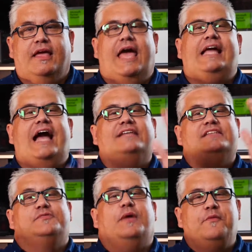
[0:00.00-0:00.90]
Hey guys,
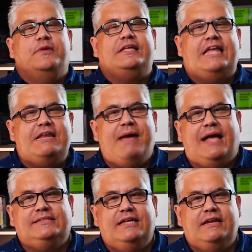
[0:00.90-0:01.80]
this week on When You Need 'Em,
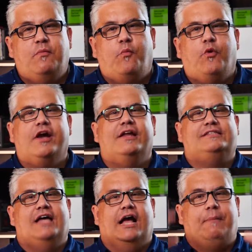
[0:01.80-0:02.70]
Ask Need'em, we're going
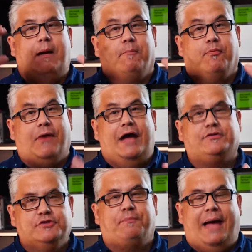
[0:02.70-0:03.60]
to talk about
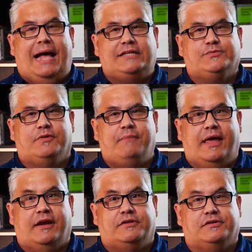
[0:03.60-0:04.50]
browser password
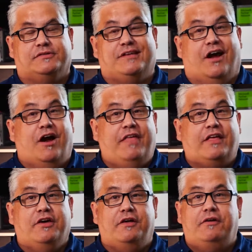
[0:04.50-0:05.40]
managers. Are they
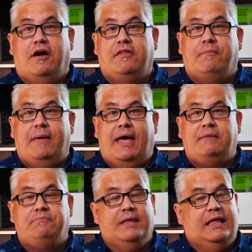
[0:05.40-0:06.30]
good? Are they
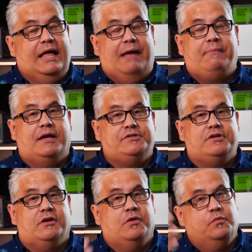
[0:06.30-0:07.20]
bad? I'm not
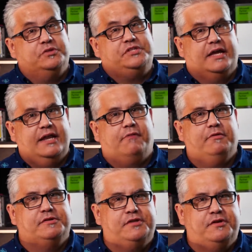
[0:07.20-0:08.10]
sure. We'll check it out
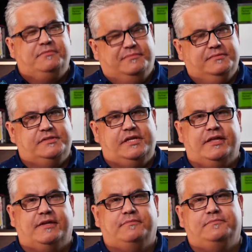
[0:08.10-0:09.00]
real soon. See you
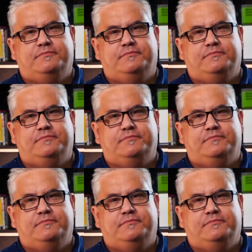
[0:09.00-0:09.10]
then.